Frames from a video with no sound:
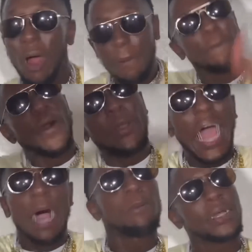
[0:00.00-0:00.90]
Right before the
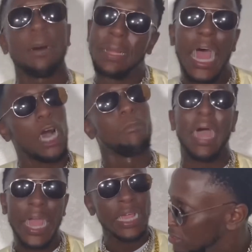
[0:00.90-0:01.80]
album coming out,
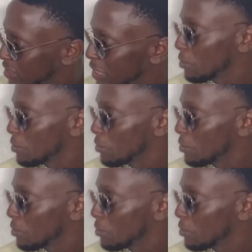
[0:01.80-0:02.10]
man. Shit